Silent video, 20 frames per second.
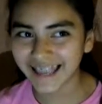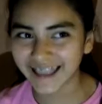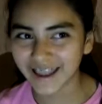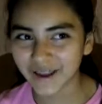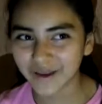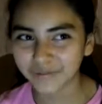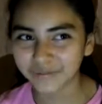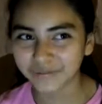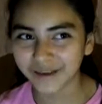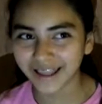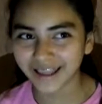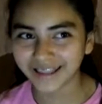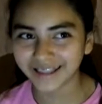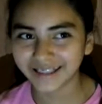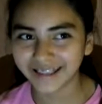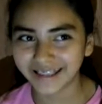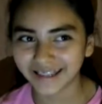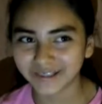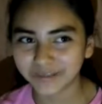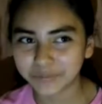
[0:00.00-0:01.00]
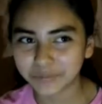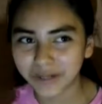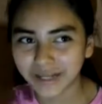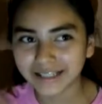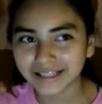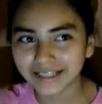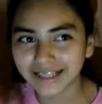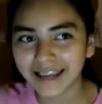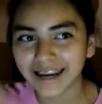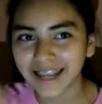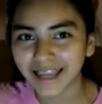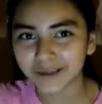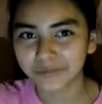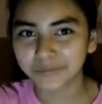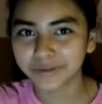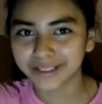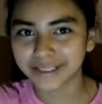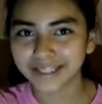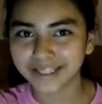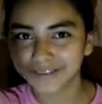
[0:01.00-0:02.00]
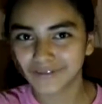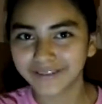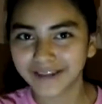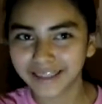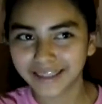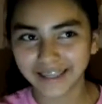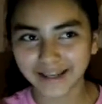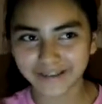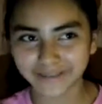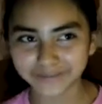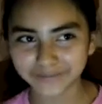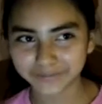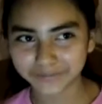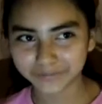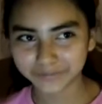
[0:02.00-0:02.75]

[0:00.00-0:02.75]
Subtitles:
And press that like button right now.